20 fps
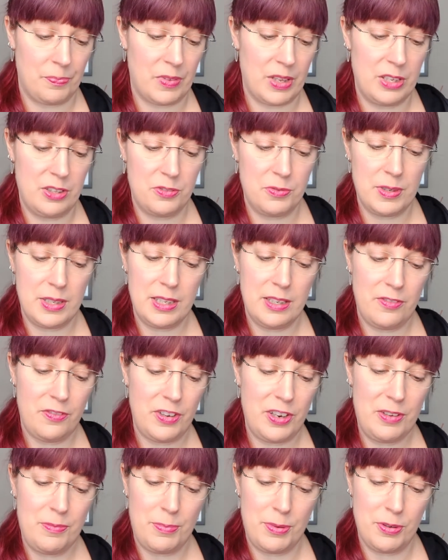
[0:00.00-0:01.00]
It's written in a
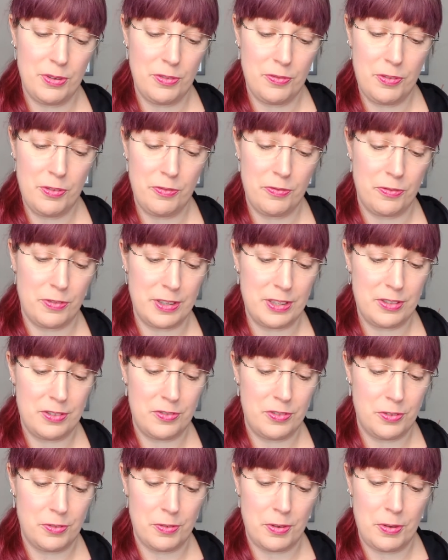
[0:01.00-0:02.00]
very beautiful,
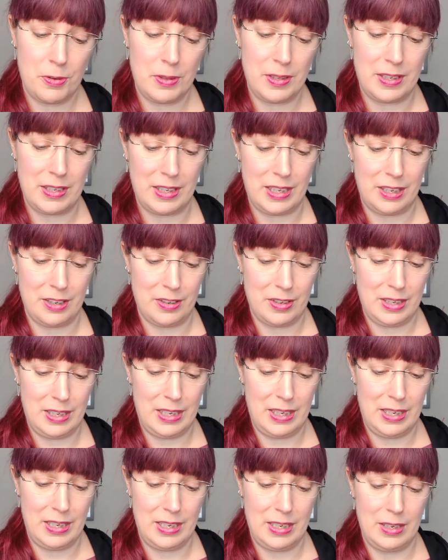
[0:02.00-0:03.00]
visceral, and
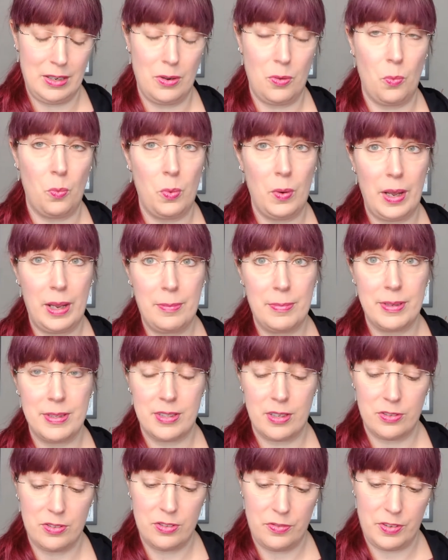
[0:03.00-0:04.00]
eerie way, but it's
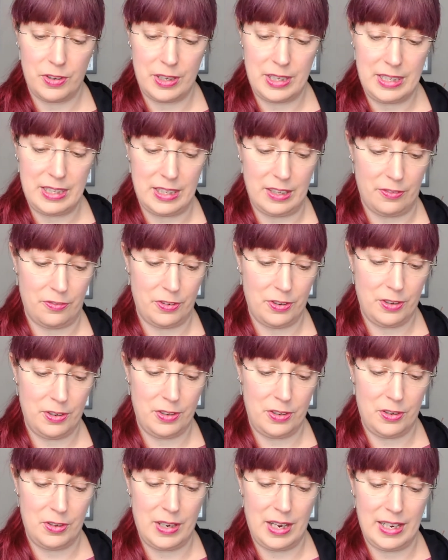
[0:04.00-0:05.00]
also very
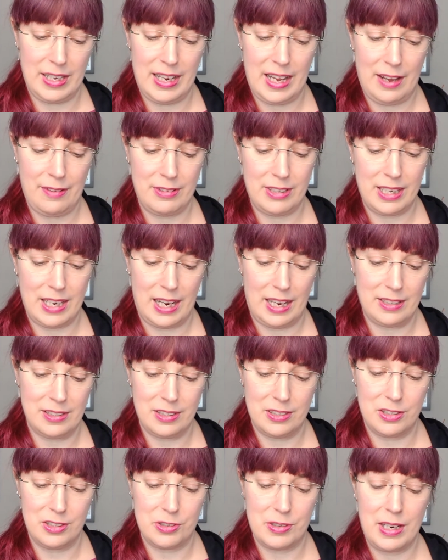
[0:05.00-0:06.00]
different. You kind of have to
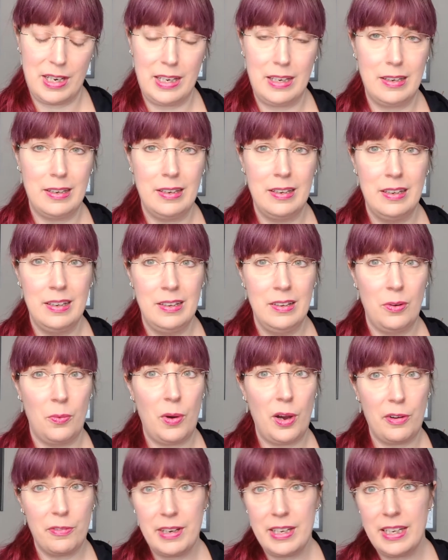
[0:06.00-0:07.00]
concentrate
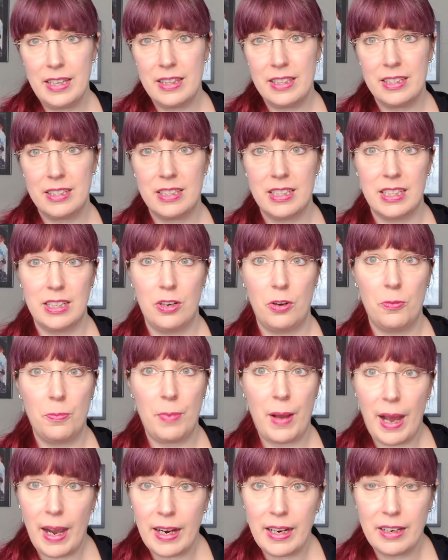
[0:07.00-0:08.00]
while reading this and go
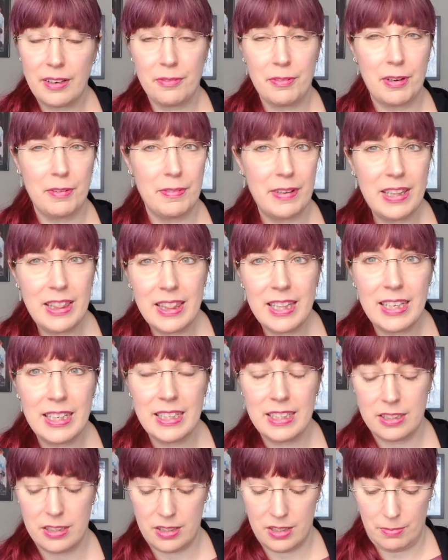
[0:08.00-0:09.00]
back and reread
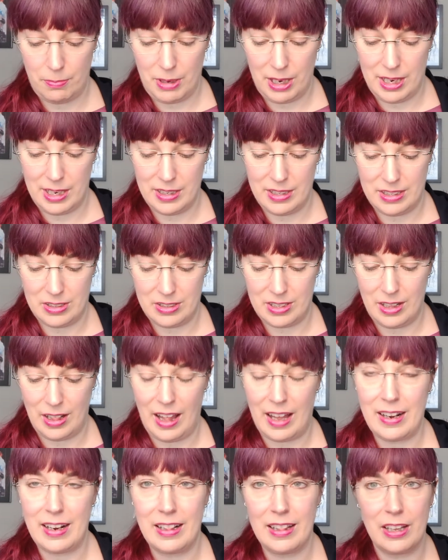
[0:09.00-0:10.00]
things because there's a
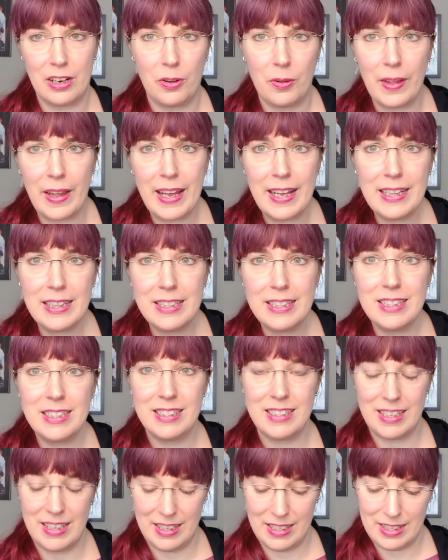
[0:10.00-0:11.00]
lot of little
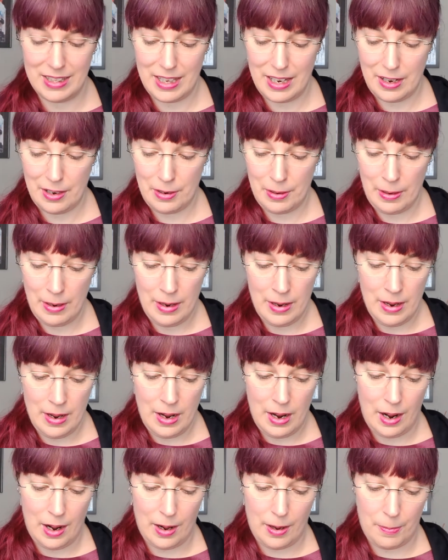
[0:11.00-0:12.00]
hints in there.
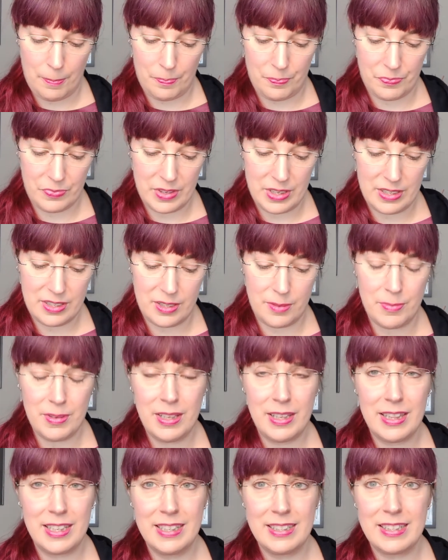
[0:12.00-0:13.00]
Some of
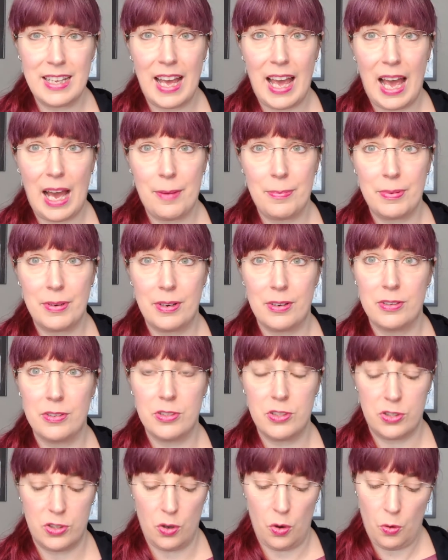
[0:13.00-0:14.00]
the things that happen are
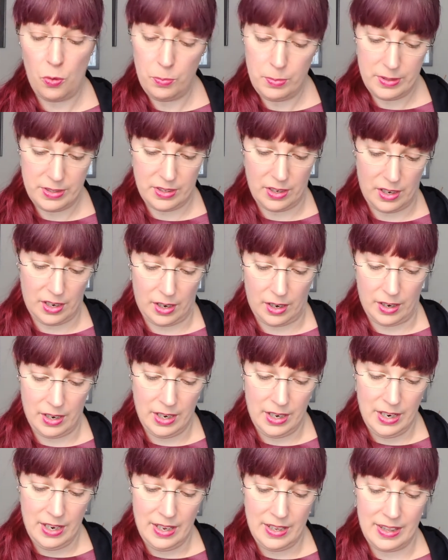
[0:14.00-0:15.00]
so bizarre
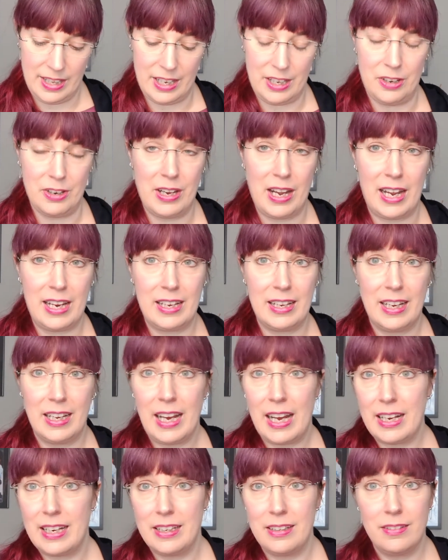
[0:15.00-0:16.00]
that you kind of
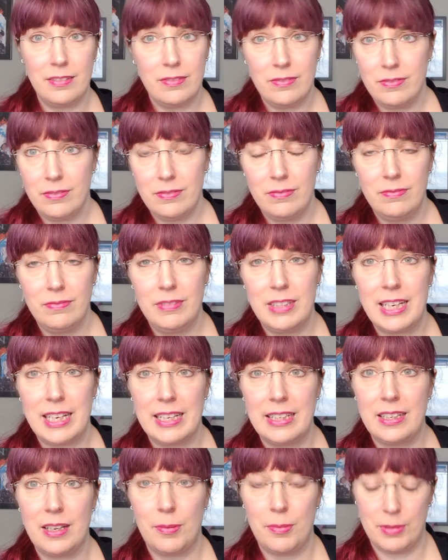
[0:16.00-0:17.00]
got to take
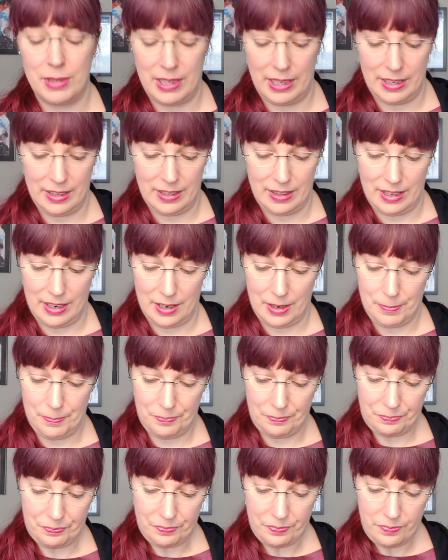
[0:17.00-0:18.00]
a double take there
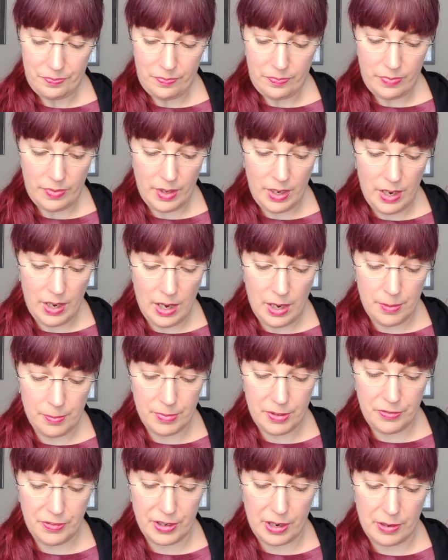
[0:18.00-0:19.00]

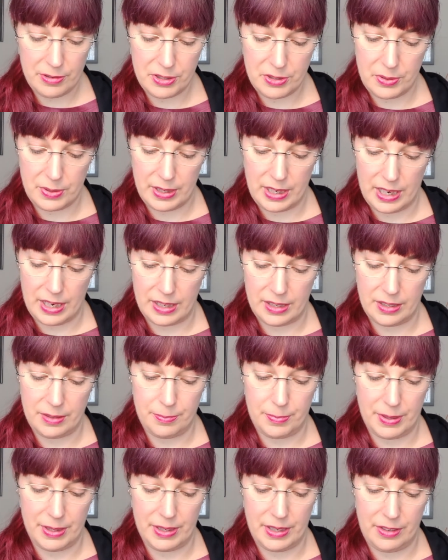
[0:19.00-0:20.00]
to figure out what's going on.
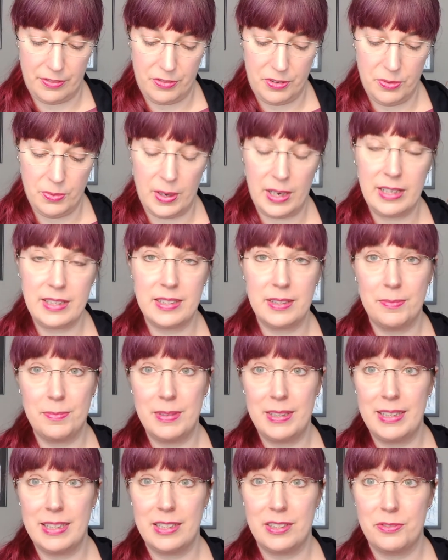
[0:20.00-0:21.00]
But if you want
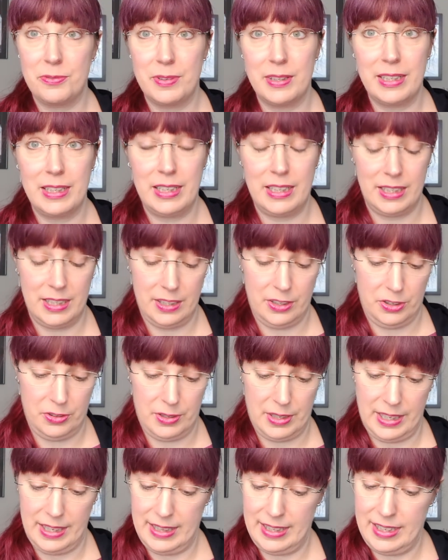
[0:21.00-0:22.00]
something that's really
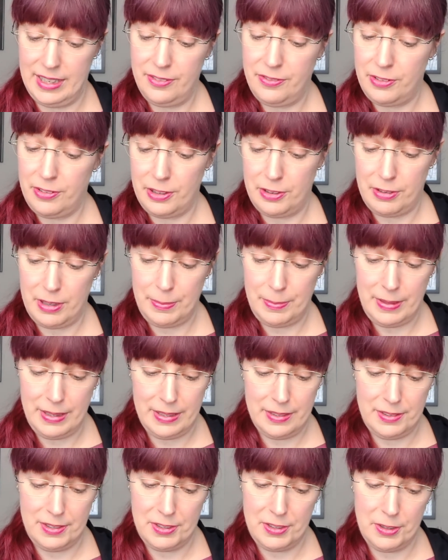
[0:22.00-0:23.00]
uniquely different, creepy, and
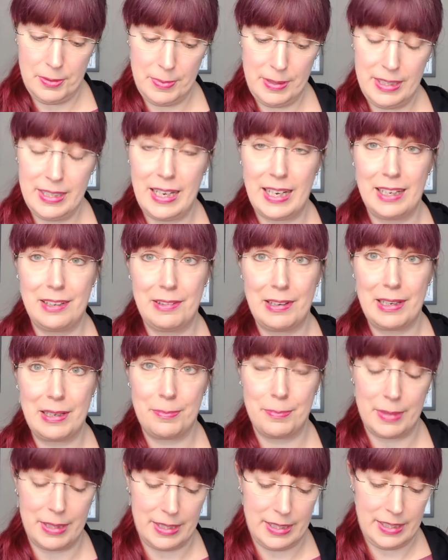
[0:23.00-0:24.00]
disturbing, I'd
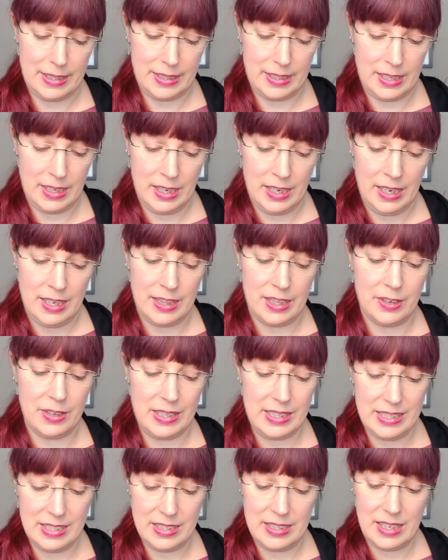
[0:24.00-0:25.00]
recommend it. There
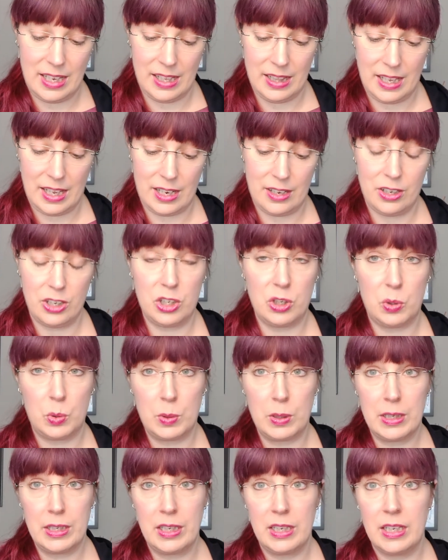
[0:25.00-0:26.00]
is a lot of
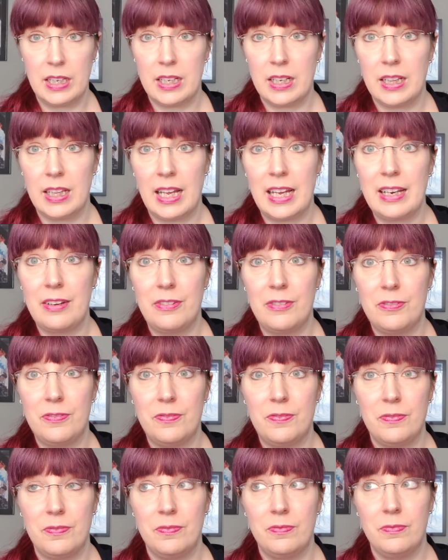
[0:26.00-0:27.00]
gore and a lot of
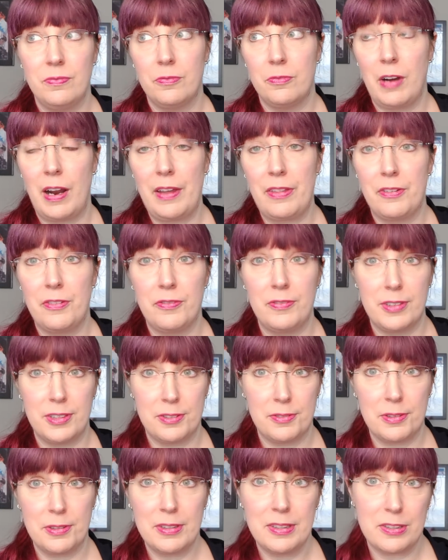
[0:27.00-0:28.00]
rather
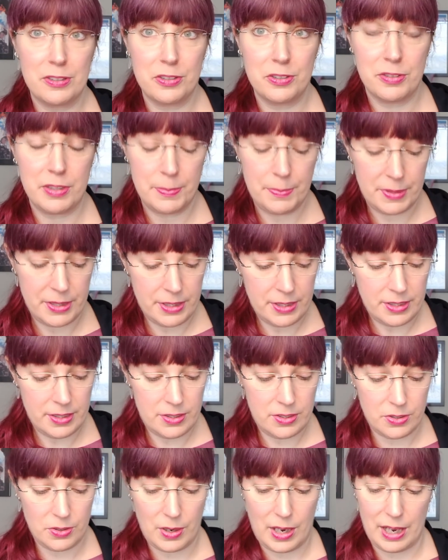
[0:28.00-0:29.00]
visceral descriptions,
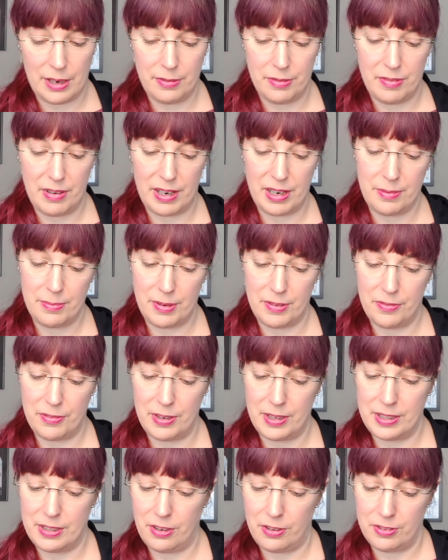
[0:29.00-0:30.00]
so I would recommend for
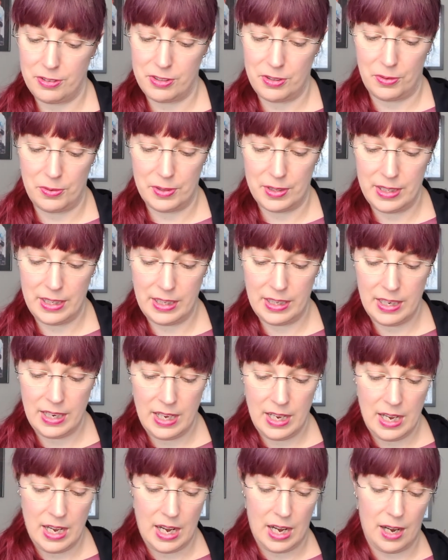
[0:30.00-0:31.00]
adults only.
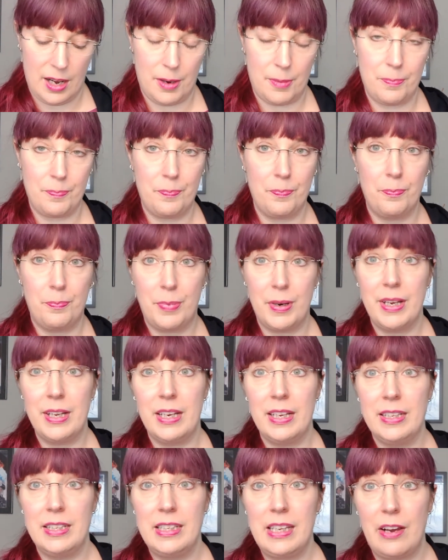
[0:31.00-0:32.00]
But
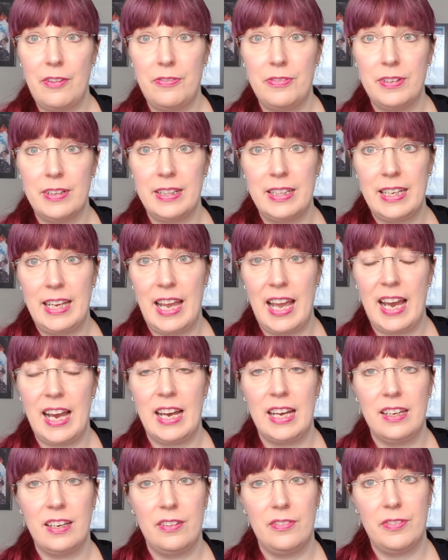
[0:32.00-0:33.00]
it definitely
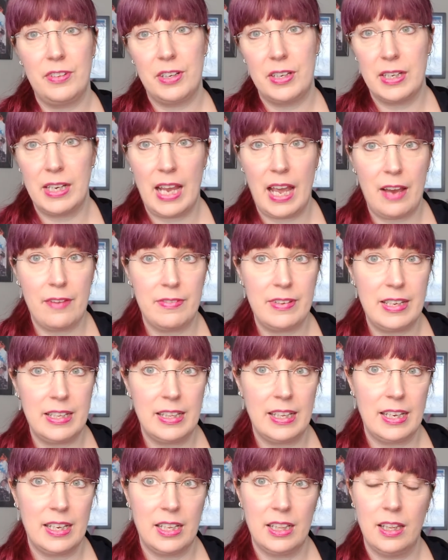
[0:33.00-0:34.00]
had a very heavy,
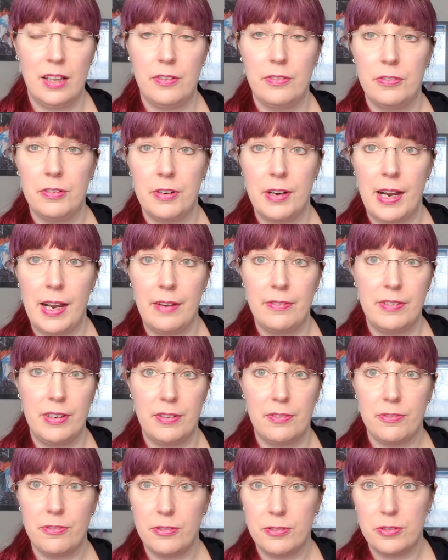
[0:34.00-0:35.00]
like, Lovecraft
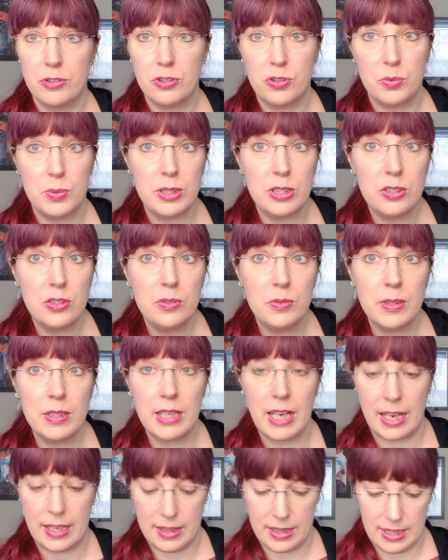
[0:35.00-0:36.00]
influenced twist to
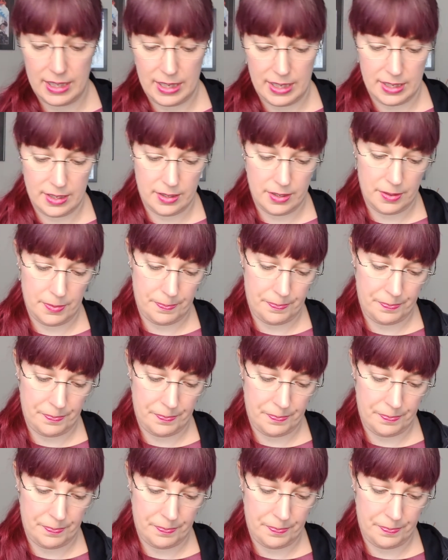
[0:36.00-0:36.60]
it at the end.